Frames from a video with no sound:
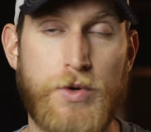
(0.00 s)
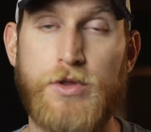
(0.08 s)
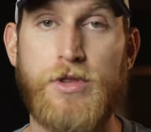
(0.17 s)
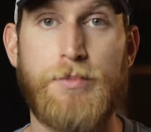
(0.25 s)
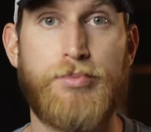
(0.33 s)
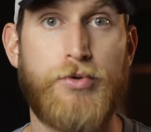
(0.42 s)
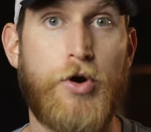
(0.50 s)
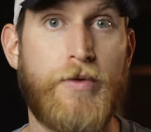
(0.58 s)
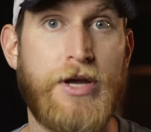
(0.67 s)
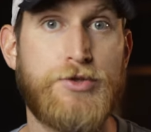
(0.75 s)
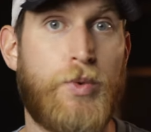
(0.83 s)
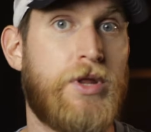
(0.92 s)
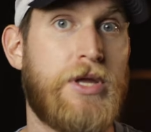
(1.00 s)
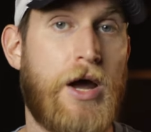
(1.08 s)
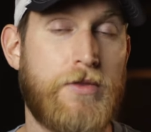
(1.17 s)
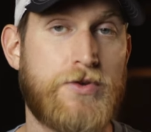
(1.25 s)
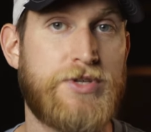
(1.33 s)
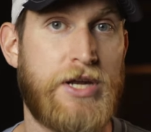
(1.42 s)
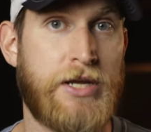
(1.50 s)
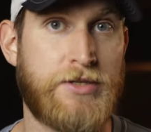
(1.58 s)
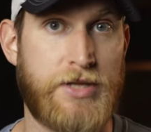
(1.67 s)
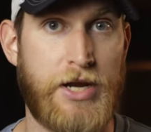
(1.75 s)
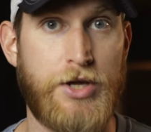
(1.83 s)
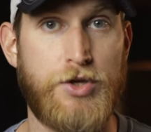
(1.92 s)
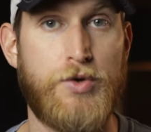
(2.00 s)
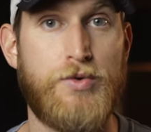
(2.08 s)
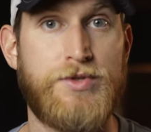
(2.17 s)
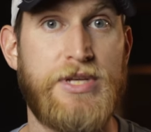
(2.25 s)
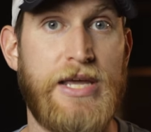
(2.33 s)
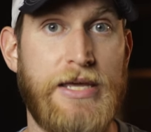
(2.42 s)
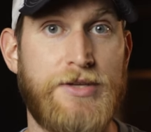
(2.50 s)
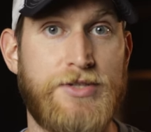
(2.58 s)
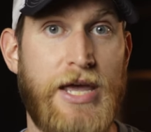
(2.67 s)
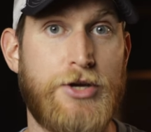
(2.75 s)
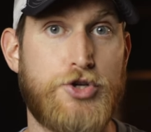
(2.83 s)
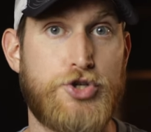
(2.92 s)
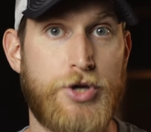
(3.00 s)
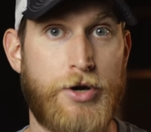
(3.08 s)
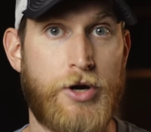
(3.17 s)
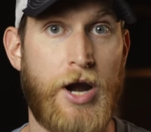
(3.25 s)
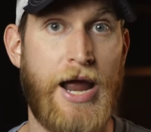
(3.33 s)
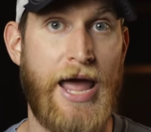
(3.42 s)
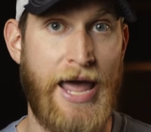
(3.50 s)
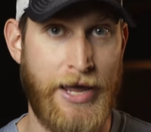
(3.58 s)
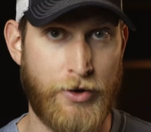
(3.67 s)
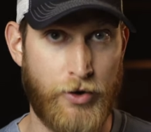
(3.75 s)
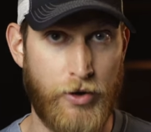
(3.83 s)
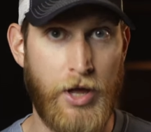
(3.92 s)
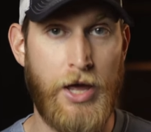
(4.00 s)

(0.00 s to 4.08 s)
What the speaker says: other than ProRes, one of the other settings that I use is a shutter angle.